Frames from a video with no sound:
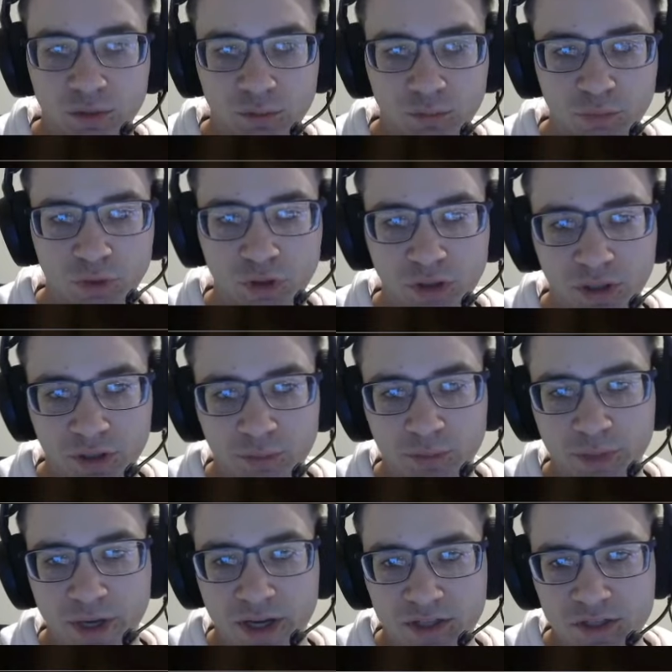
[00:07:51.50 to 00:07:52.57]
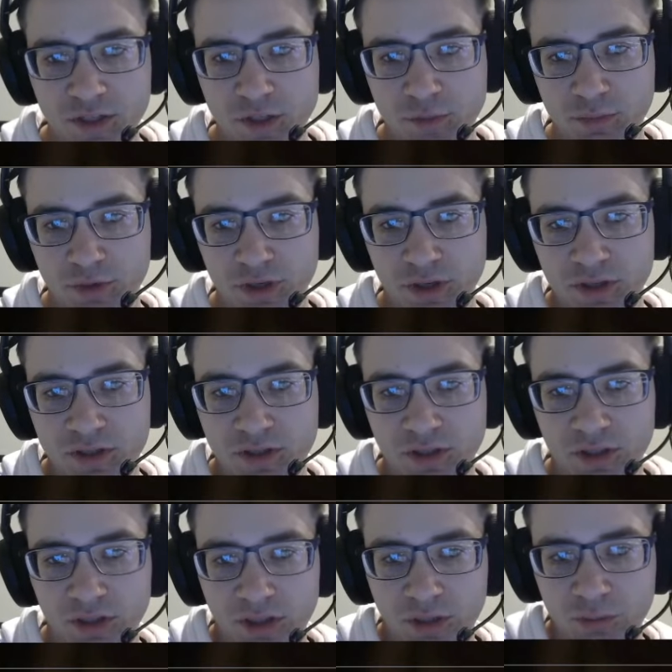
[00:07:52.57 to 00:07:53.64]
Bullet impacts and sprays
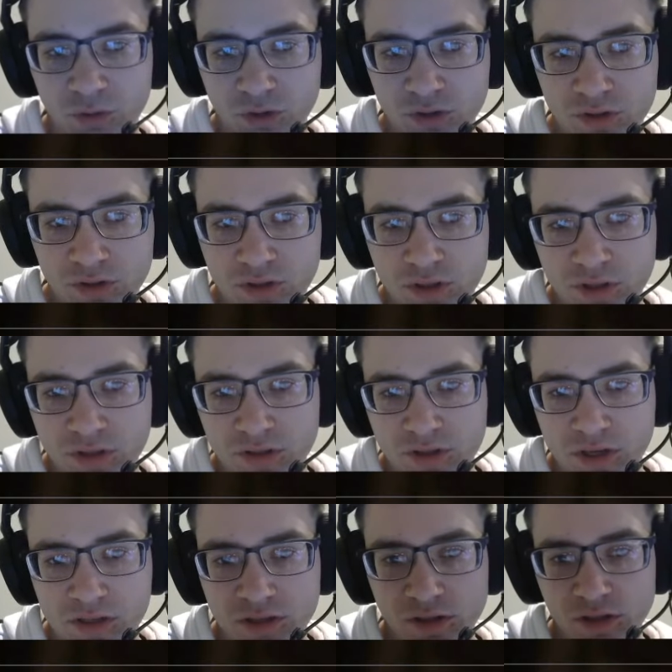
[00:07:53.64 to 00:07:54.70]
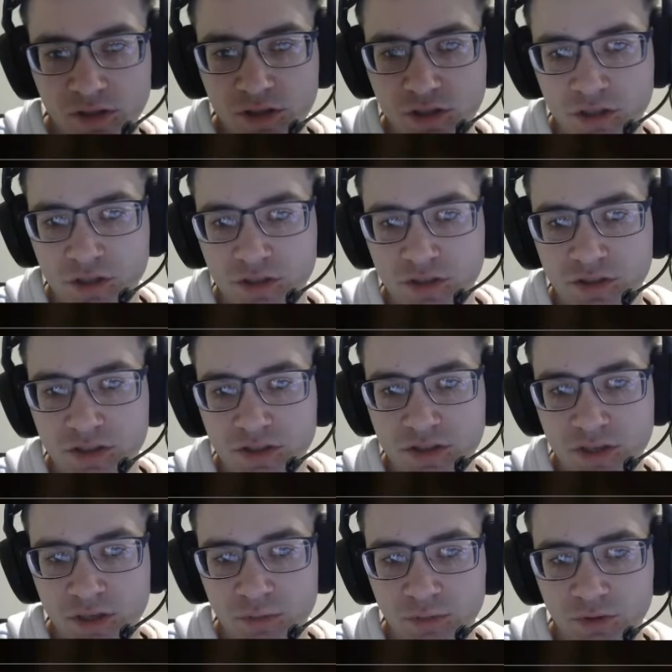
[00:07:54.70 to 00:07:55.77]
enabled. Tessellation
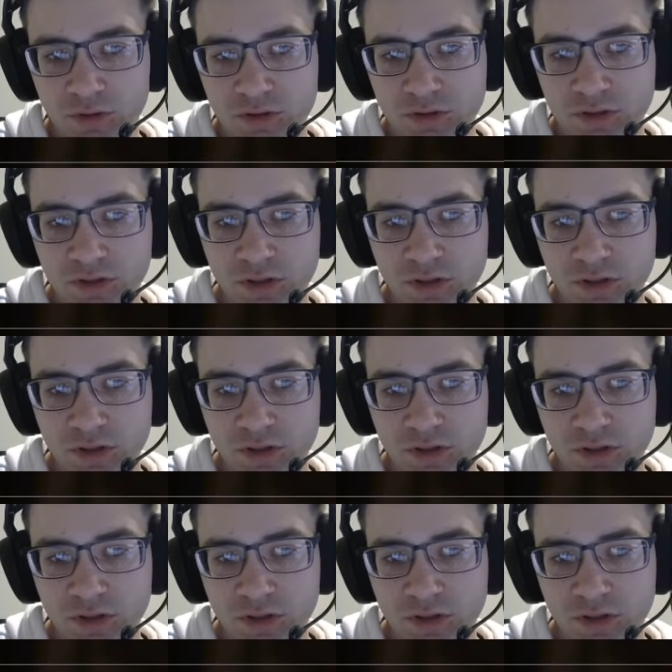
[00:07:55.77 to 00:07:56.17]
disabled.